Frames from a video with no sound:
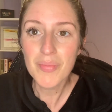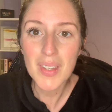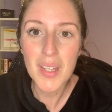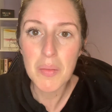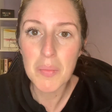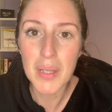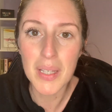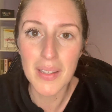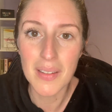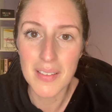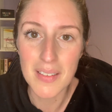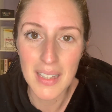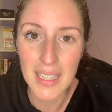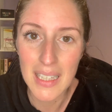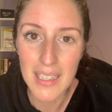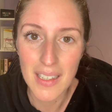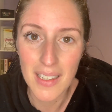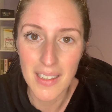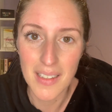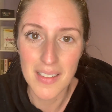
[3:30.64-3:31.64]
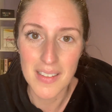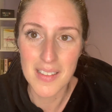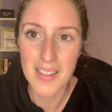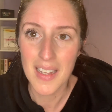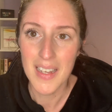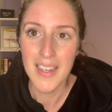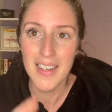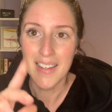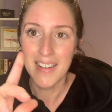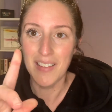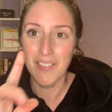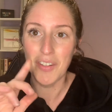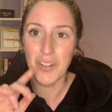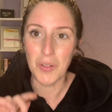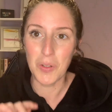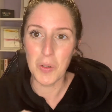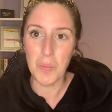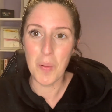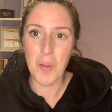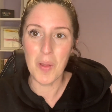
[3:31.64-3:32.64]
because ladies, give it a
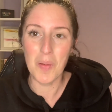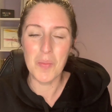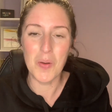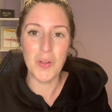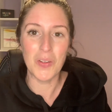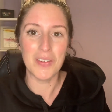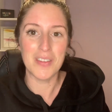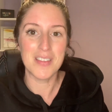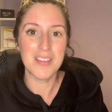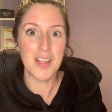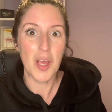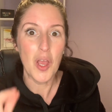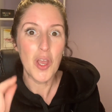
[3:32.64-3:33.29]
couple of months,